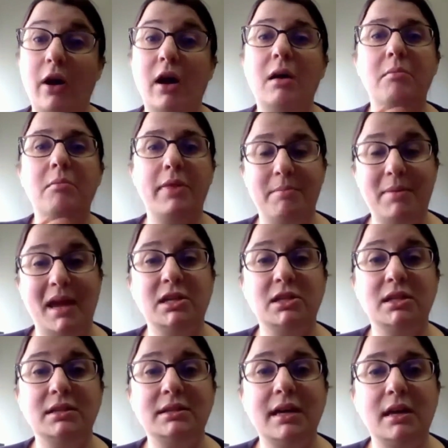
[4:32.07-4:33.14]
from the
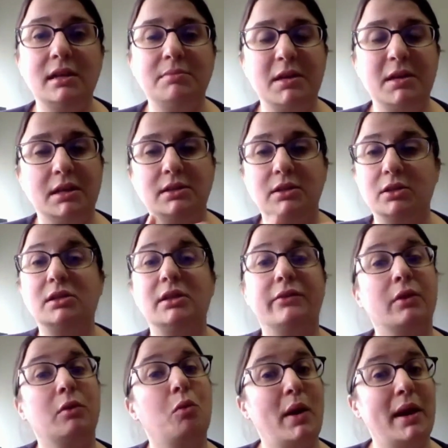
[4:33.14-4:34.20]
patient cells because there's
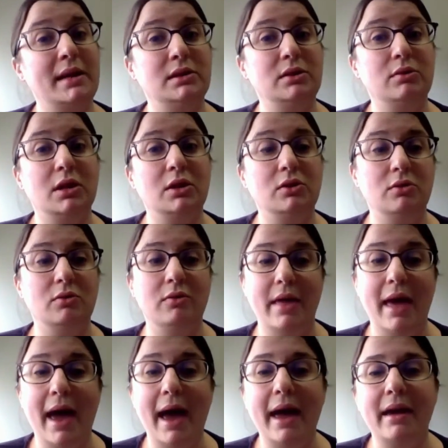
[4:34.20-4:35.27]
different ways you can do
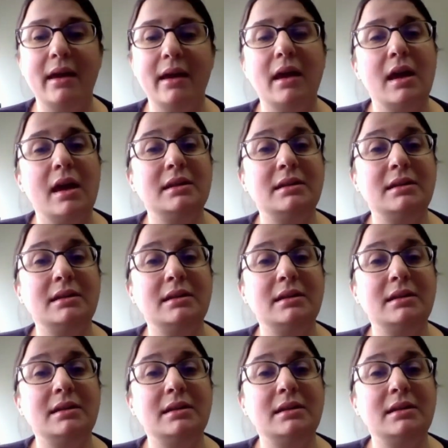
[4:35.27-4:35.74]
that